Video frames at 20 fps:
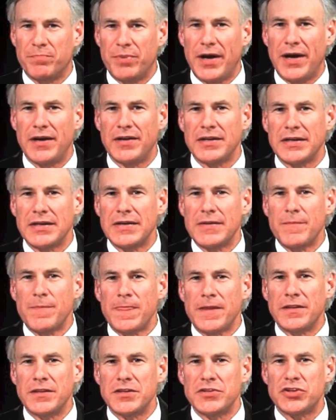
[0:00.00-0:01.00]
But
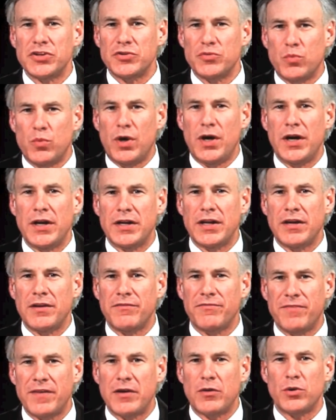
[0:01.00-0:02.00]
this is one
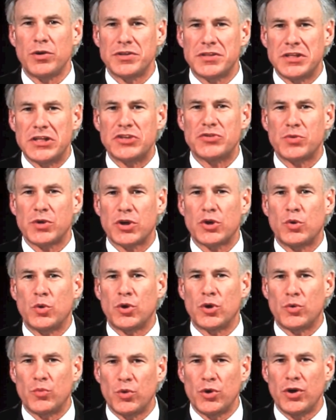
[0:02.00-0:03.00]
federal district
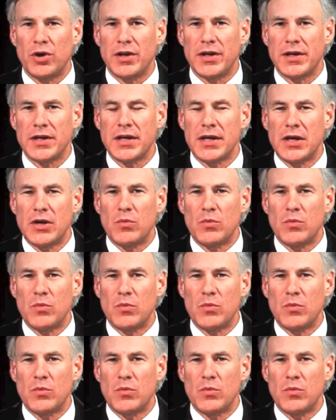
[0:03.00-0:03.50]
court ruling.